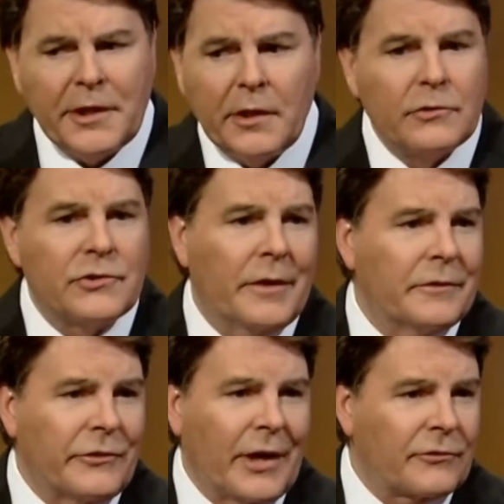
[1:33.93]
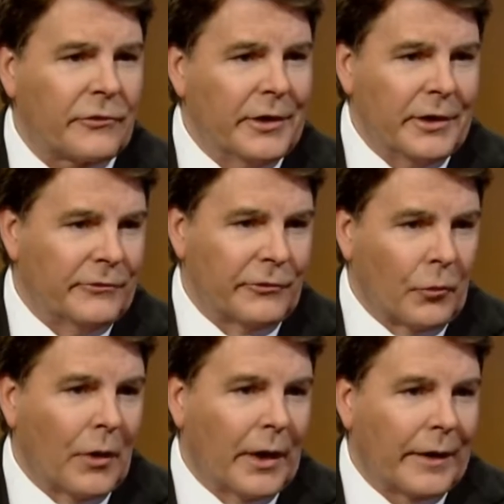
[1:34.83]
But you know, John, there's actually an
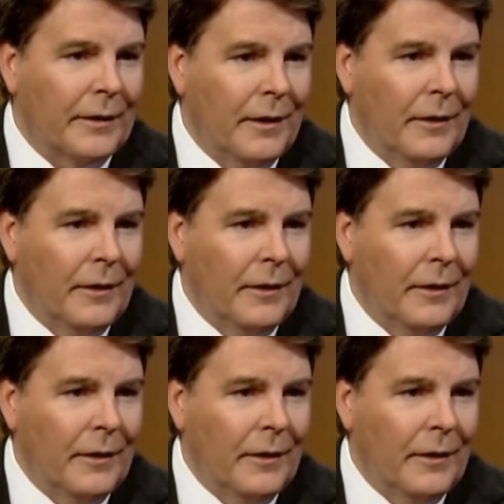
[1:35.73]
easier way.